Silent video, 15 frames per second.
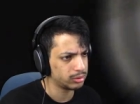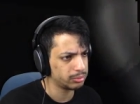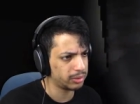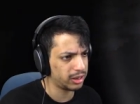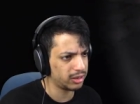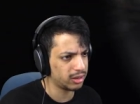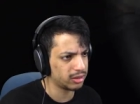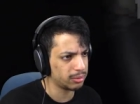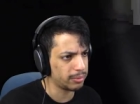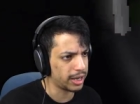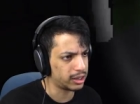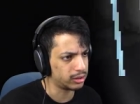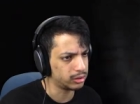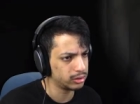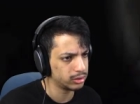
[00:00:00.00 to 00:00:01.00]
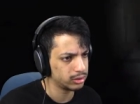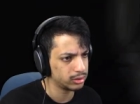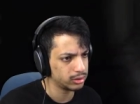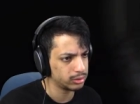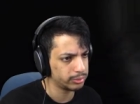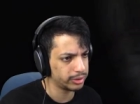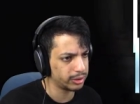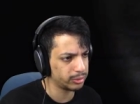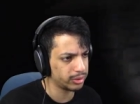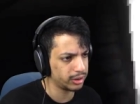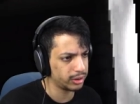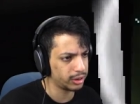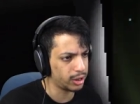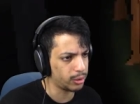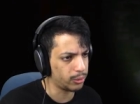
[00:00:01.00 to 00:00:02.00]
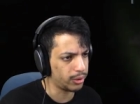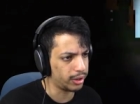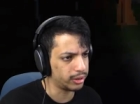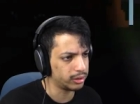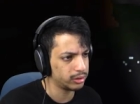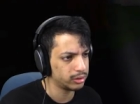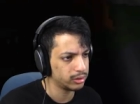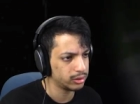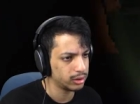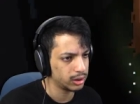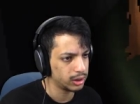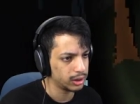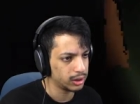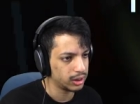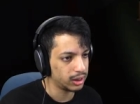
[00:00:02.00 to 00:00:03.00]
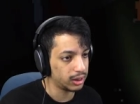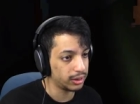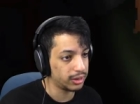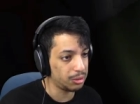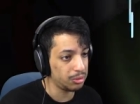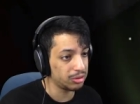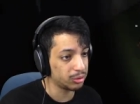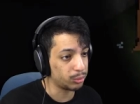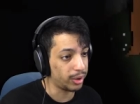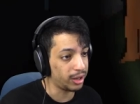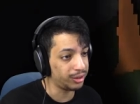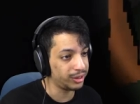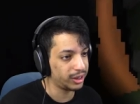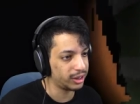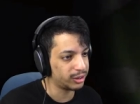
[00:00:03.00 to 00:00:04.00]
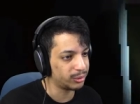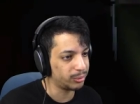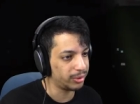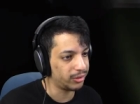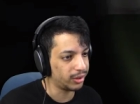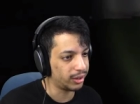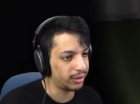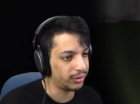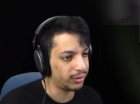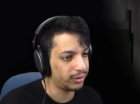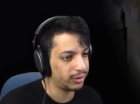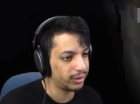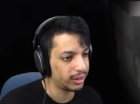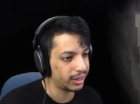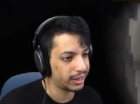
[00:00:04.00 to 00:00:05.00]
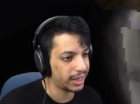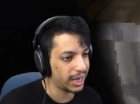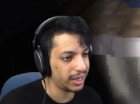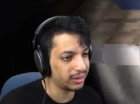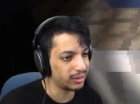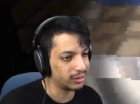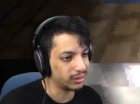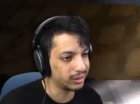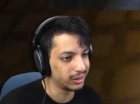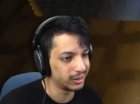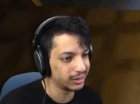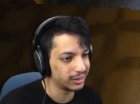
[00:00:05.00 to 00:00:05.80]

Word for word: But it doesn't matter. We don't need to go there. There is a well here with a candle.